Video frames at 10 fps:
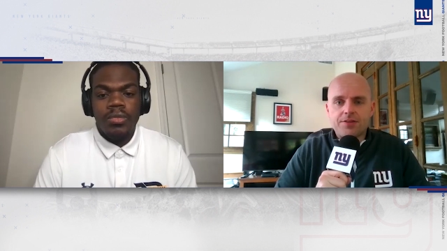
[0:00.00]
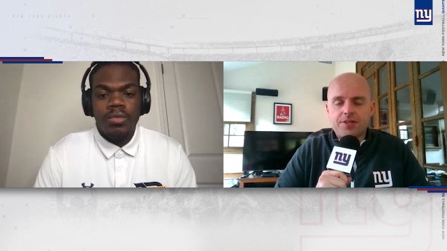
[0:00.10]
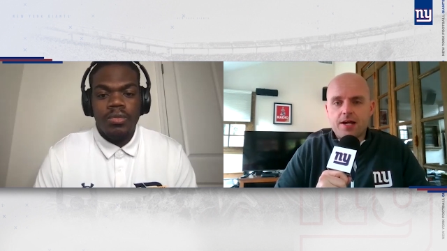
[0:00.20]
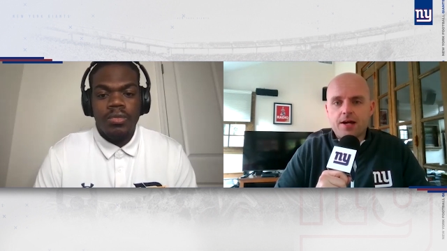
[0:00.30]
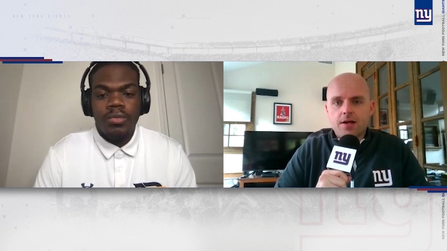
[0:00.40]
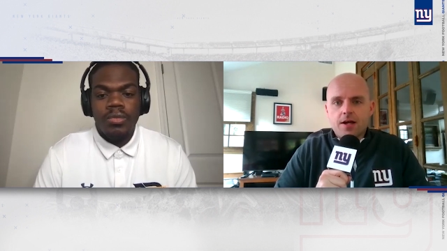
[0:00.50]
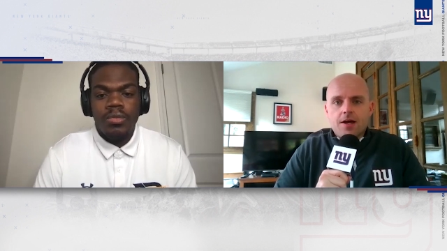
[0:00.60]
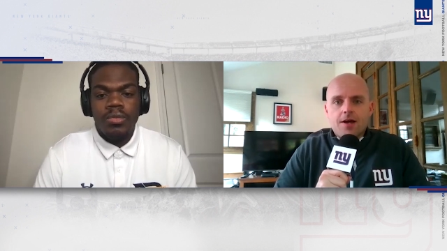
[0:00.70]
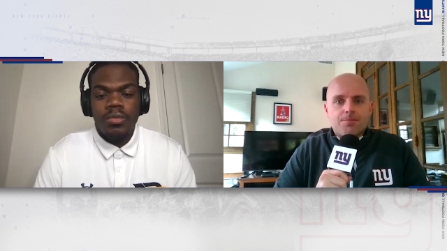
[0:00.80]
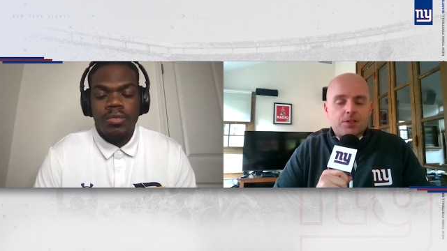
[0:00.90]
Speaker 1: out there.
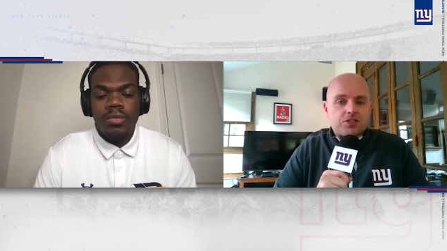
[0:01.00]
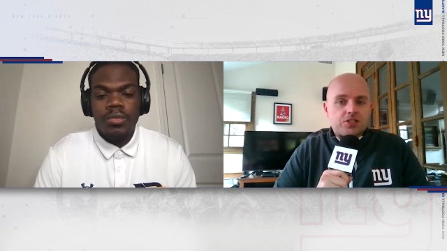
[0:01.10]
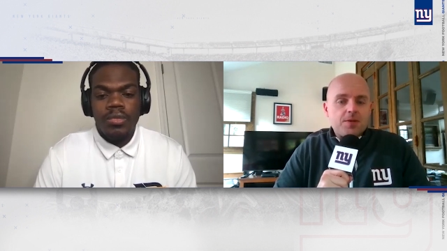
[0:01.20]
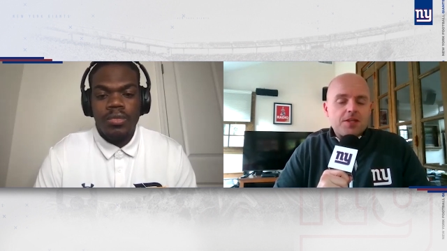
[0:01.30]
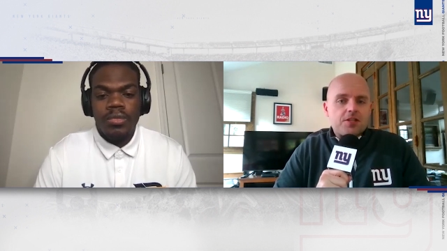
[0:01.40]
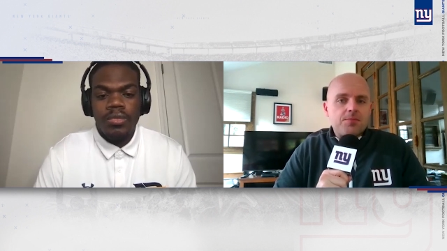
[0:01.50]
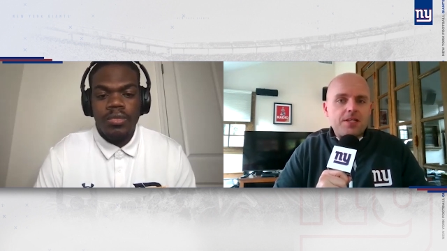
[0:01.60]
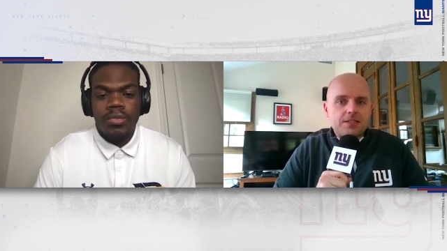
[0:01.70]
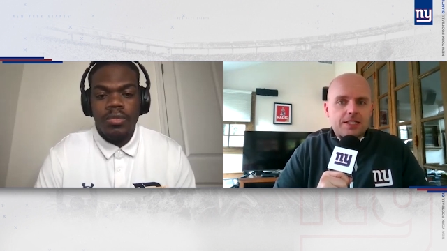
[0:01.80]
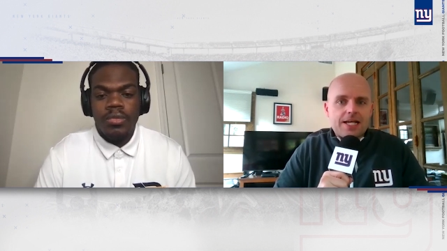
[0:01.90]
But Smith to
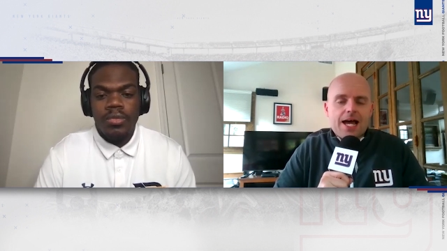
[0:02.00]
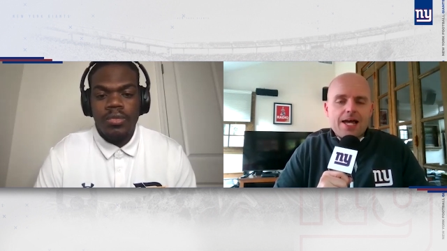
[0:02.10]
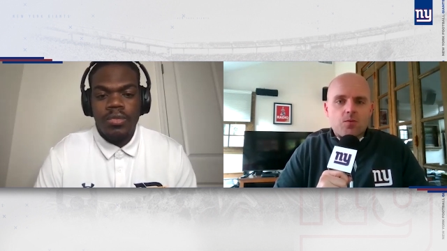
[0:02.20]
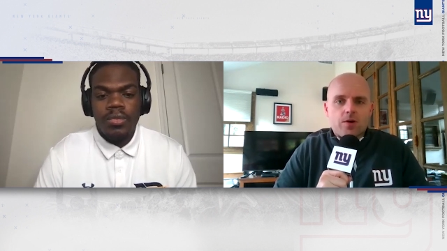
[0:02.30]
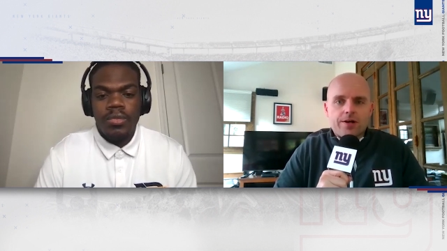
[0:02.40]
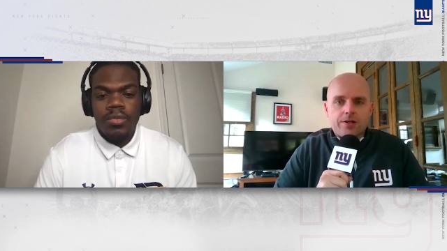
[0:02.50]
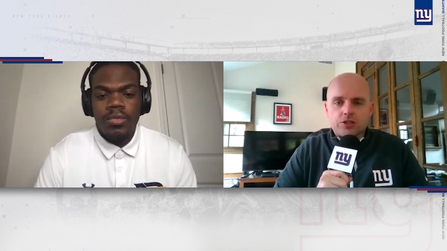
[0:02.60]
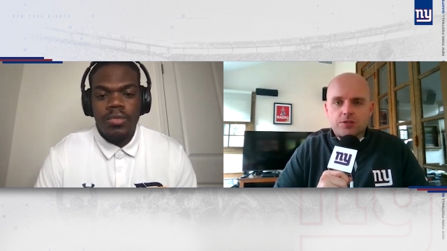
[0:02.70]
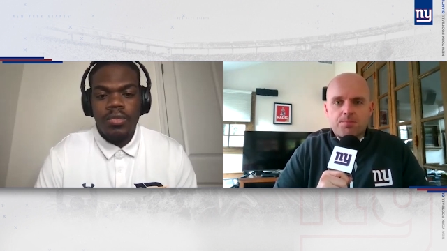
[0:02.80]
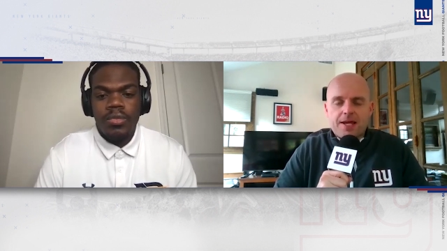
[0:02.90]
me is a guy where you're
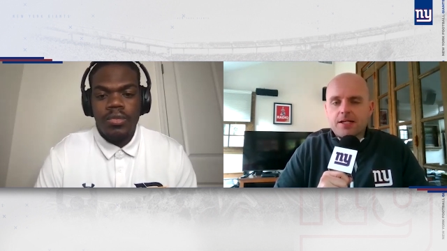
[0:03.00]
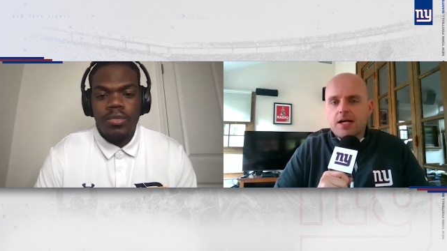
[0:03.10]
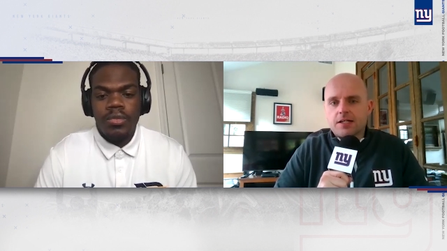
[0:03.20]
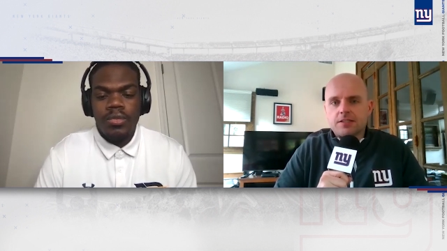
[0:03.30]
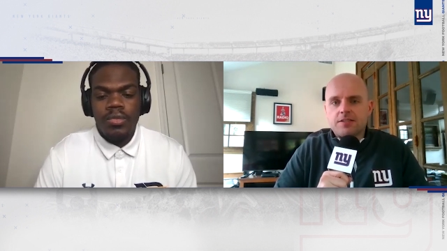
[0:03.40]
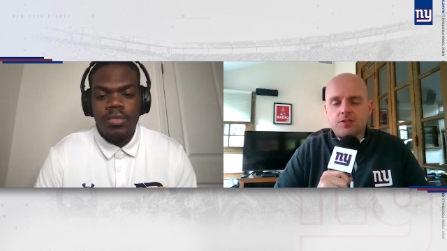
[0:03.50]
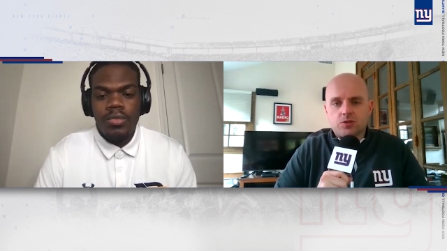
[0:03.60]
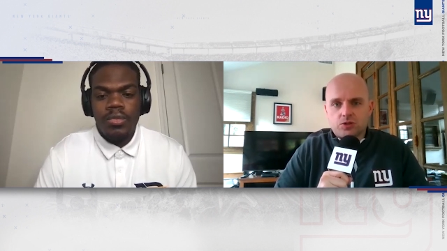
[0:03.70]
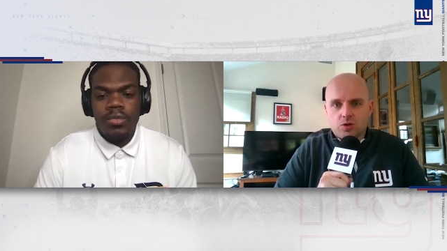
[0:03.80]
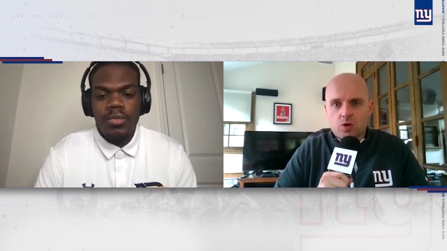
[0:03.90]
just betting on
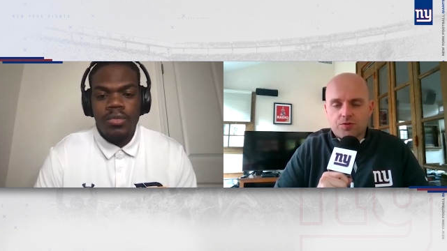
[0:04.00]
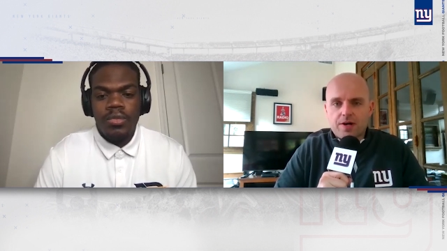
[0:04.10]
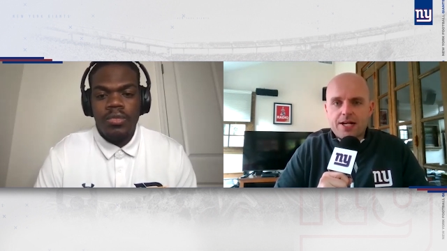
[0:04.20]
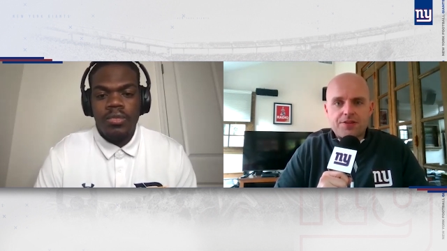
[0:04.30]
continued growth, right?